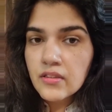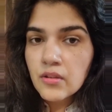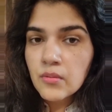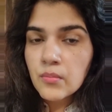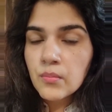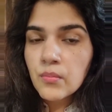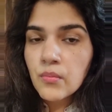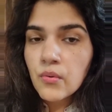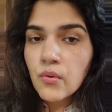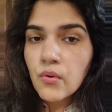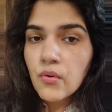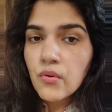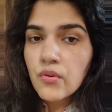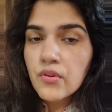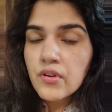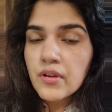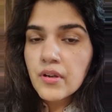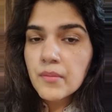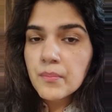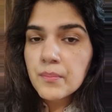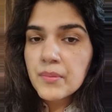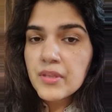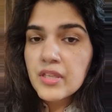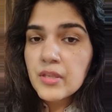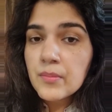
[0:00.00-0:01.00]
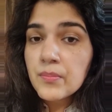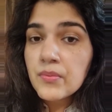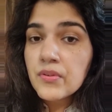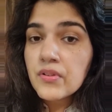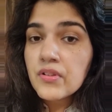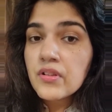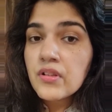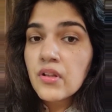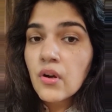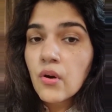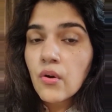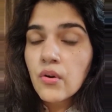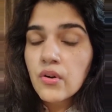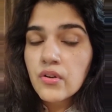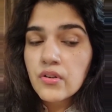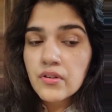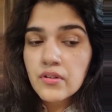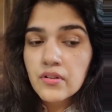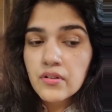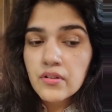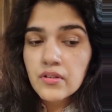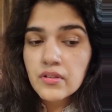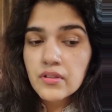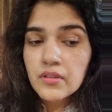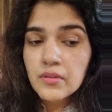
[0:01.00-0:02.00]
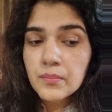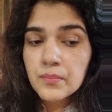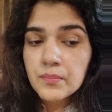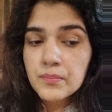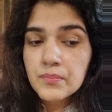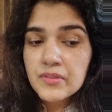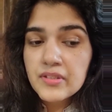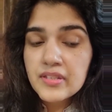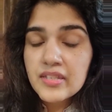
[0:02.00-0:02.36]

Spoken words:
The more people or the